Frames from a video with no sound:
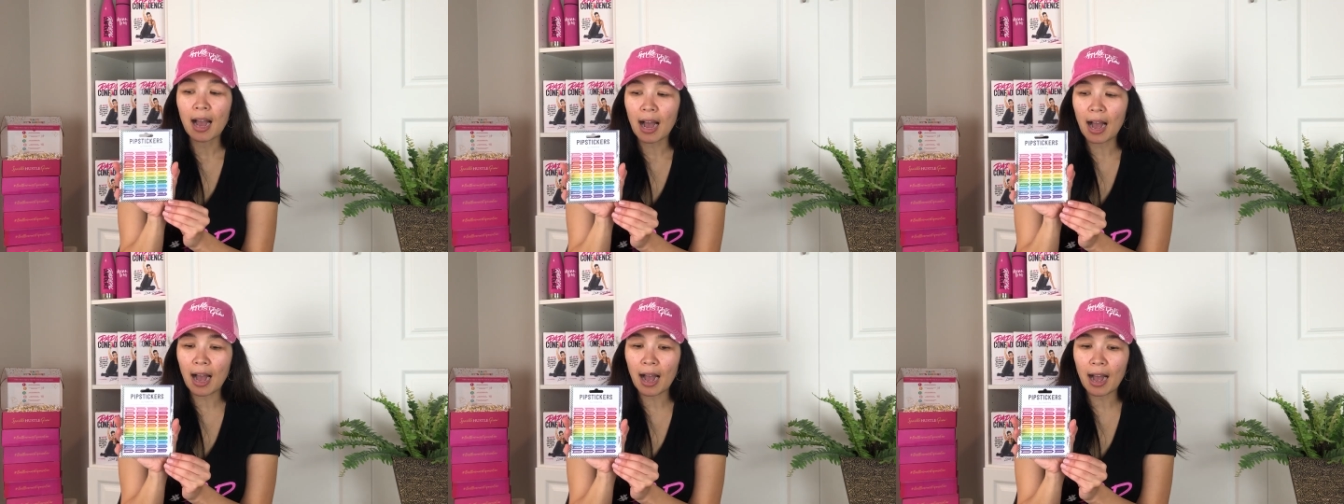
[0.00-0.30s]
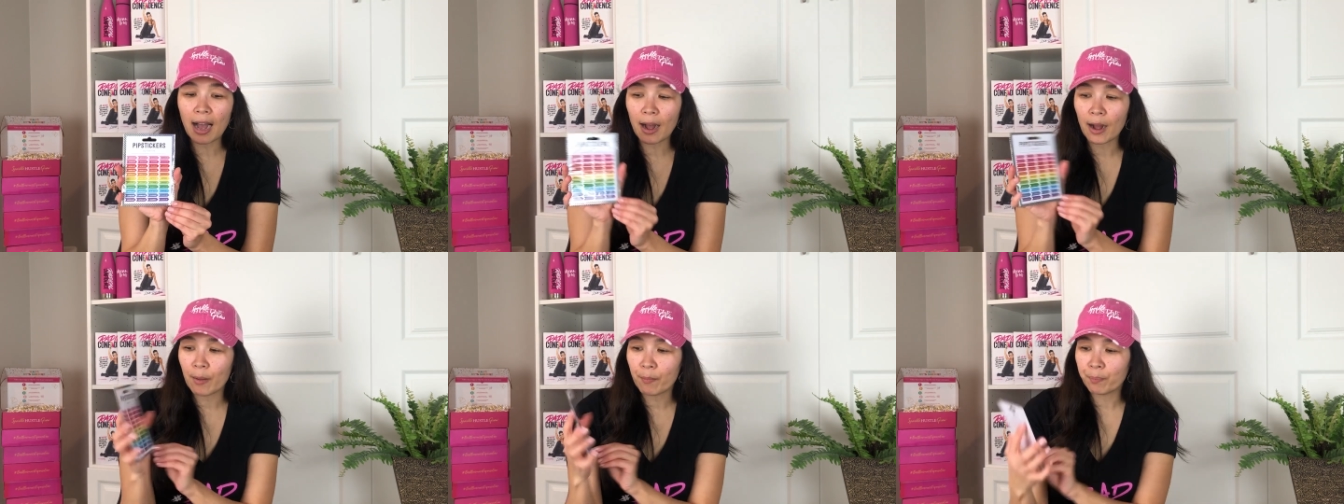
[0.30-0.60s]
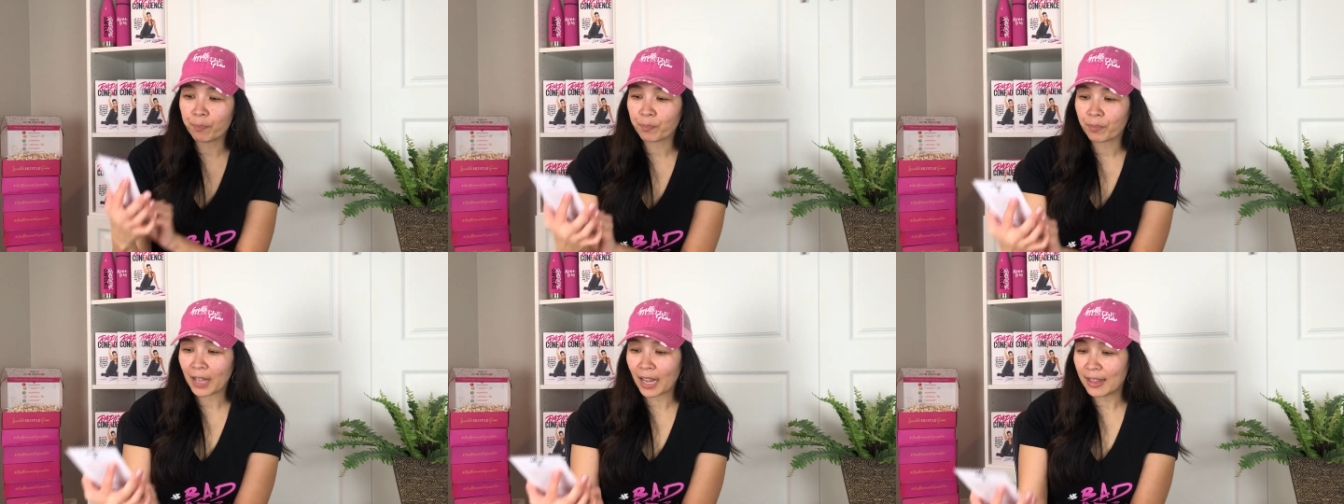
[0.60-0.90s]

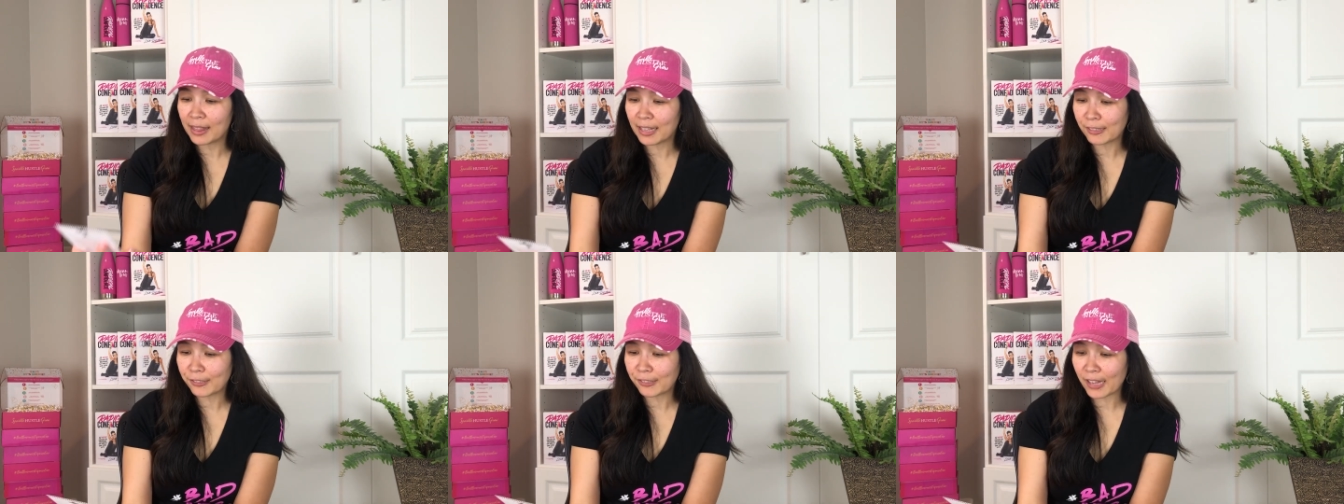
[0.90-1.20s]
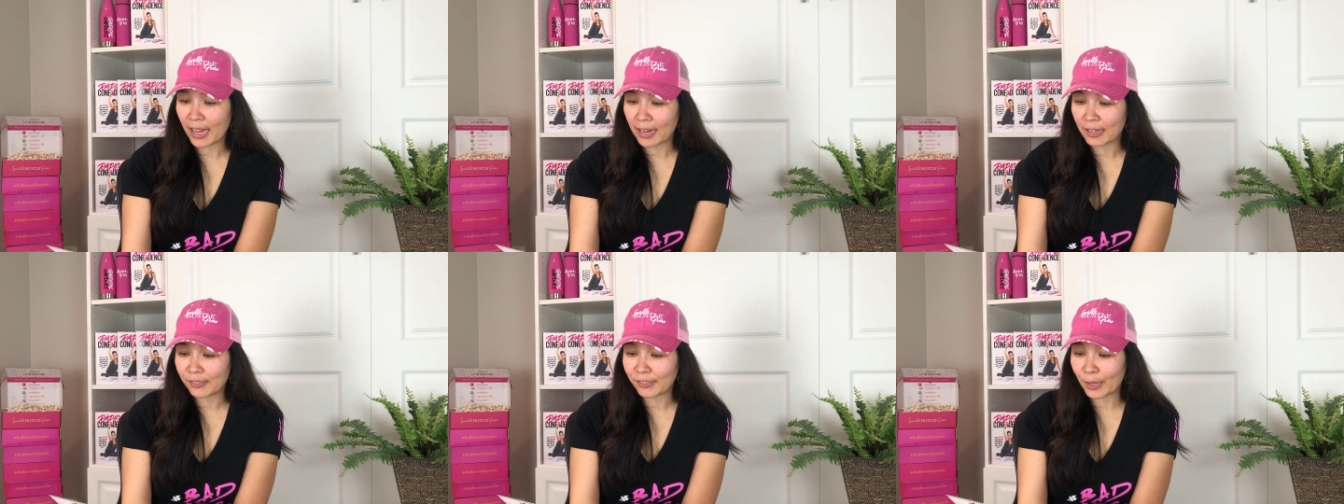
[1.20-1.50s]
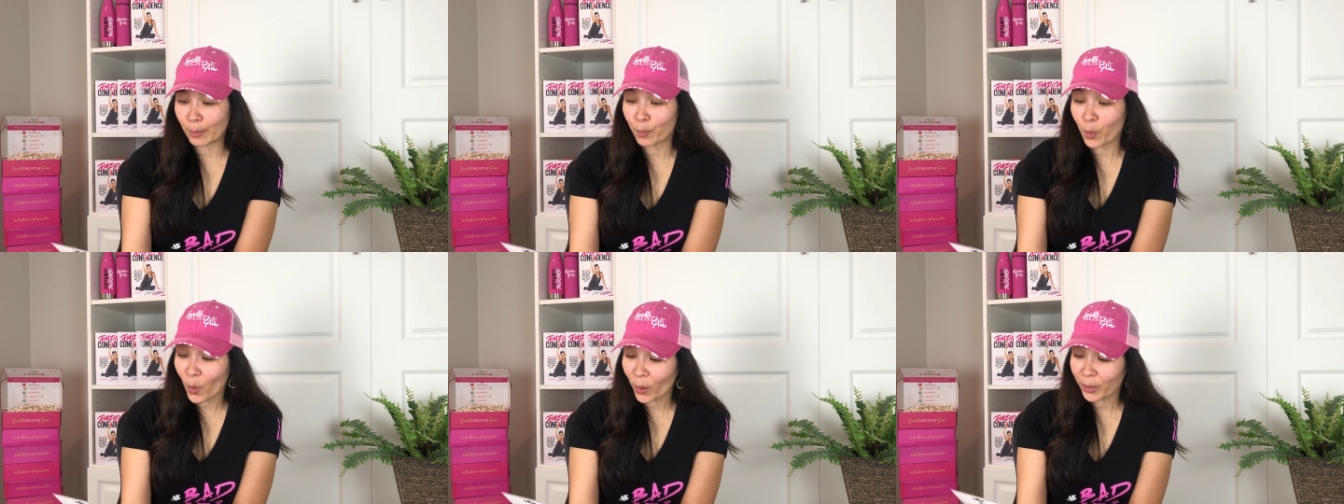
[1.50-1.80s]
Um, this says,
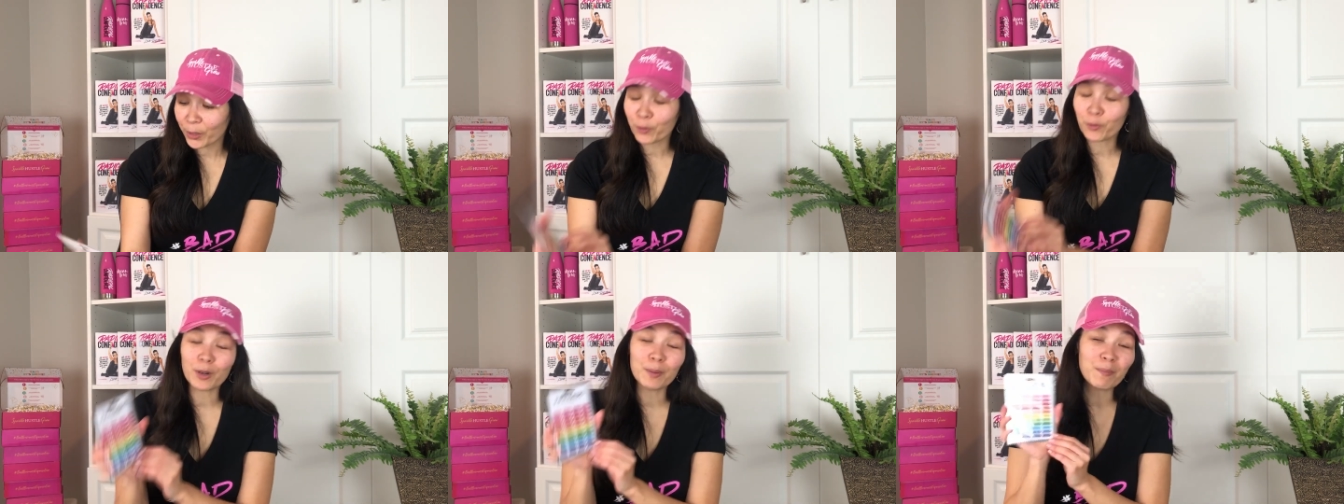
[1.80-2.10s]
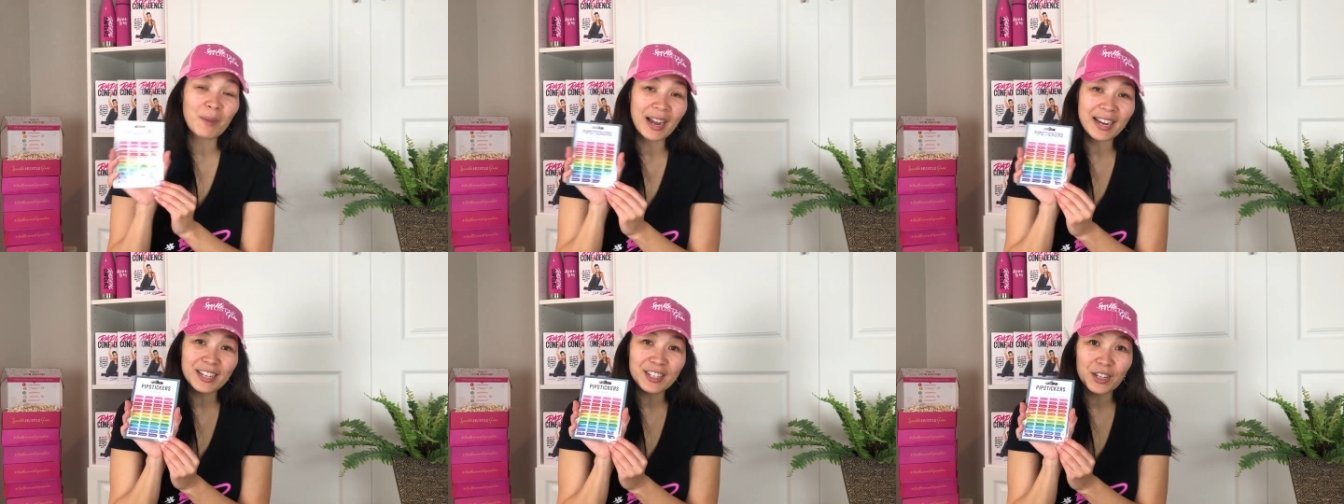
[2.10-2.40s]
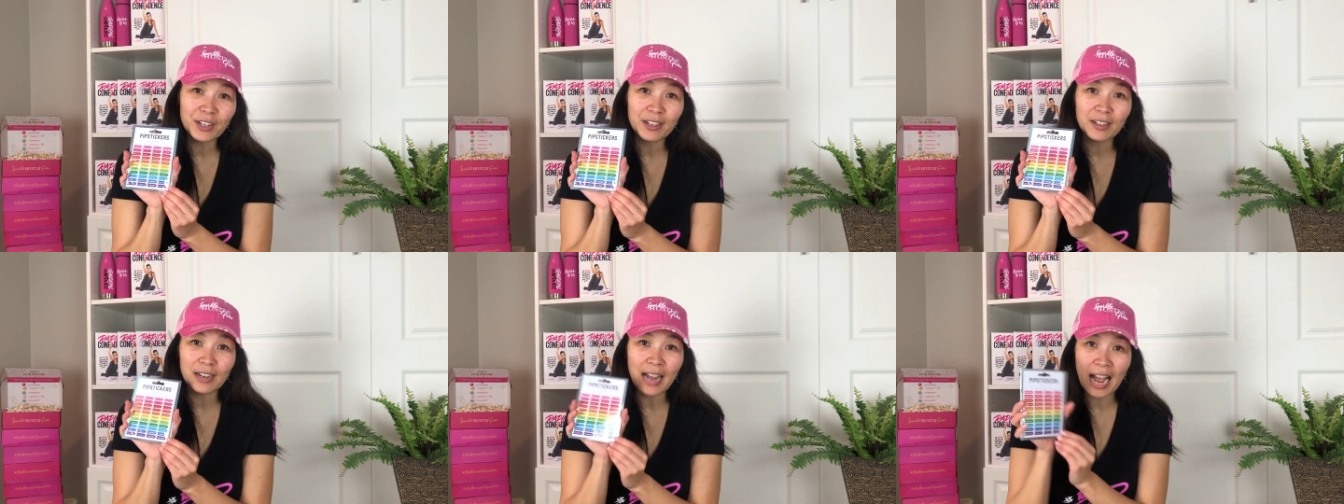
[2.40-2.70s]
important
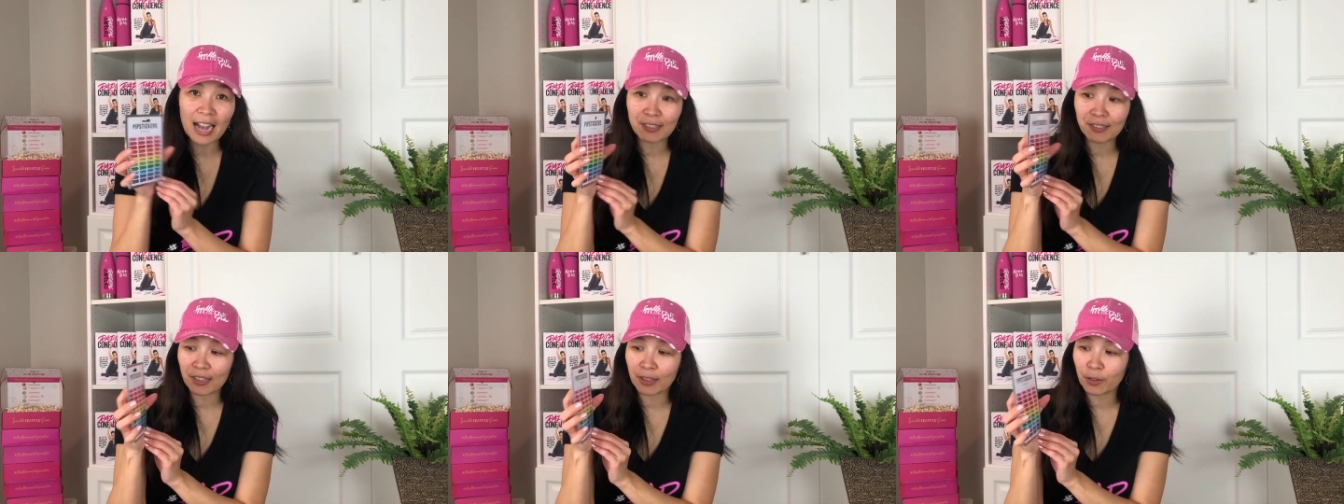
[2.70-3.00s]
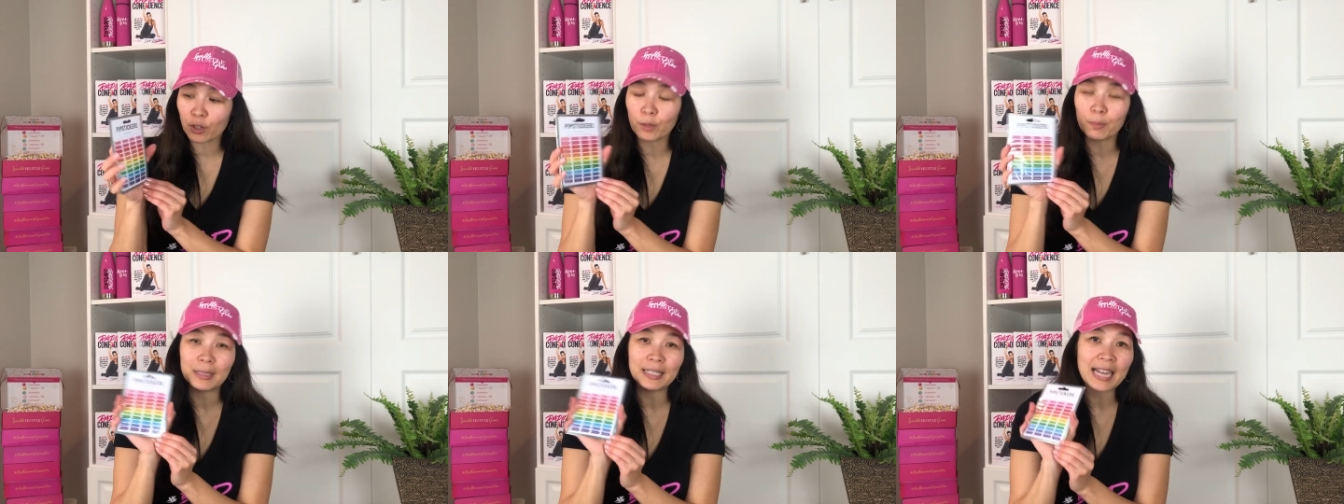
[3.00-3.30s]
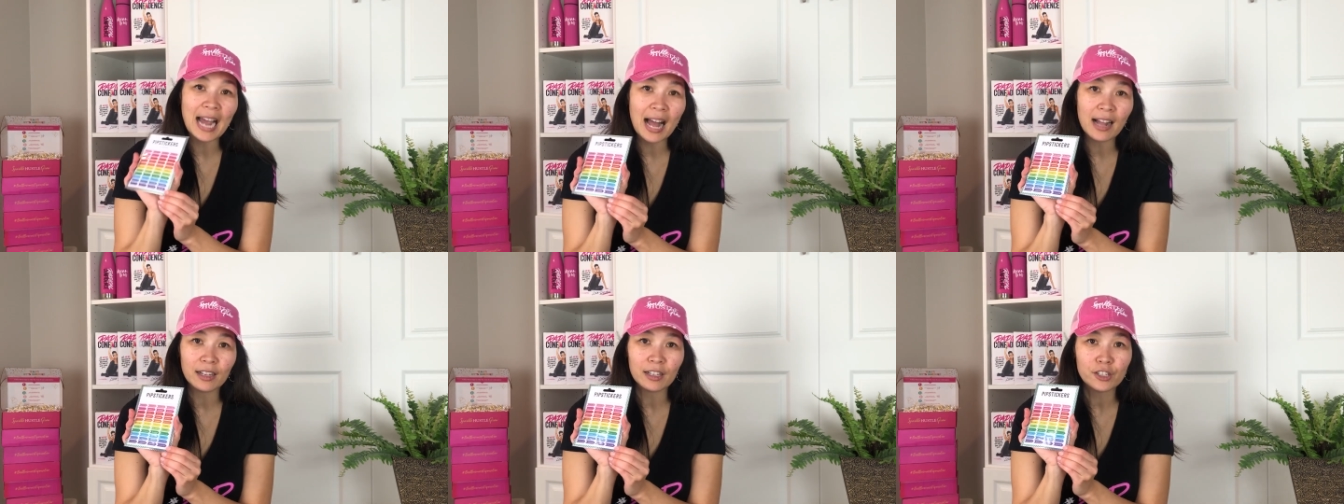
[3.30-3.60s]
reminder, has a little
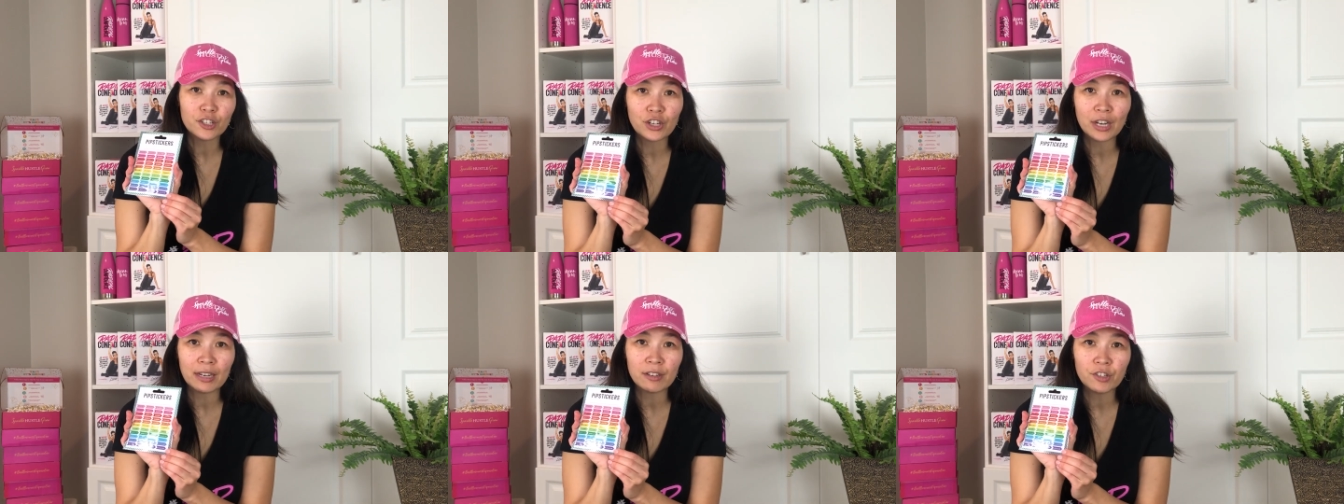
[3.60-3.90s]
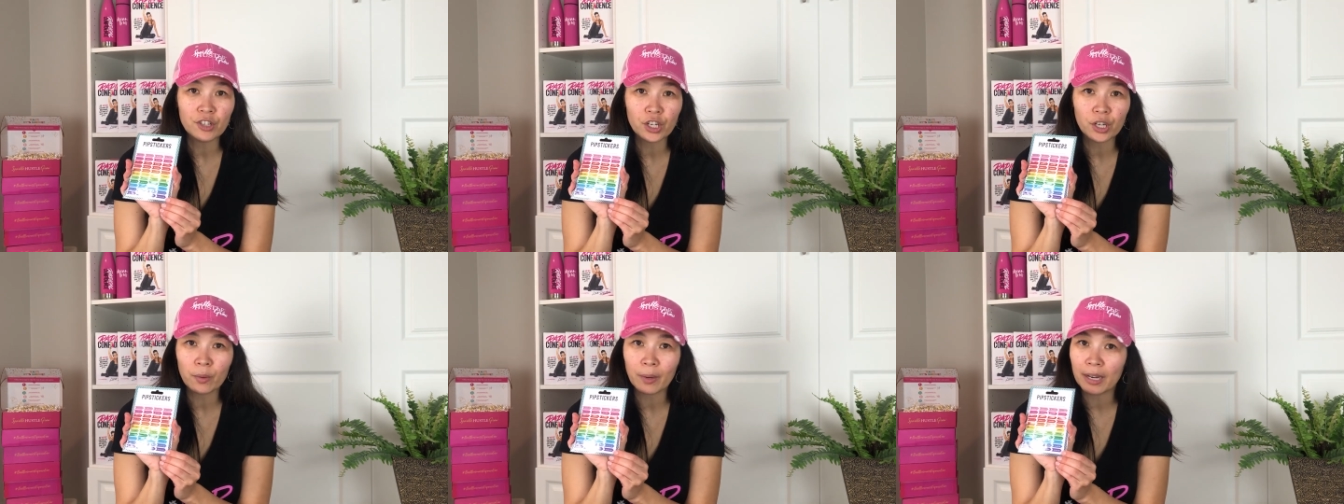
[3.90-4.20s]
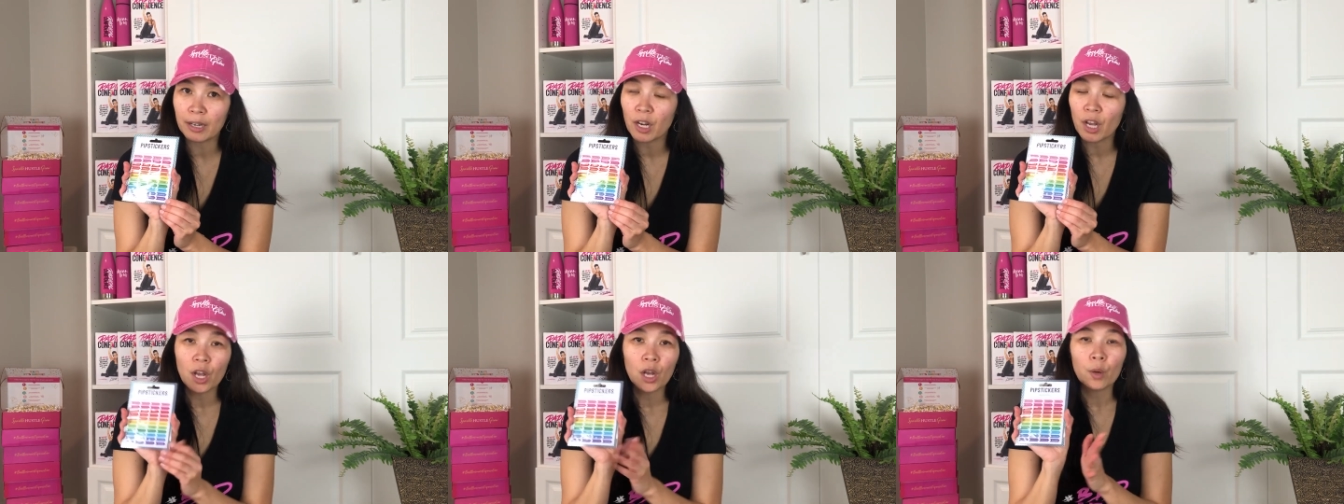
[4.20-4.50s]
metallic sheen to it.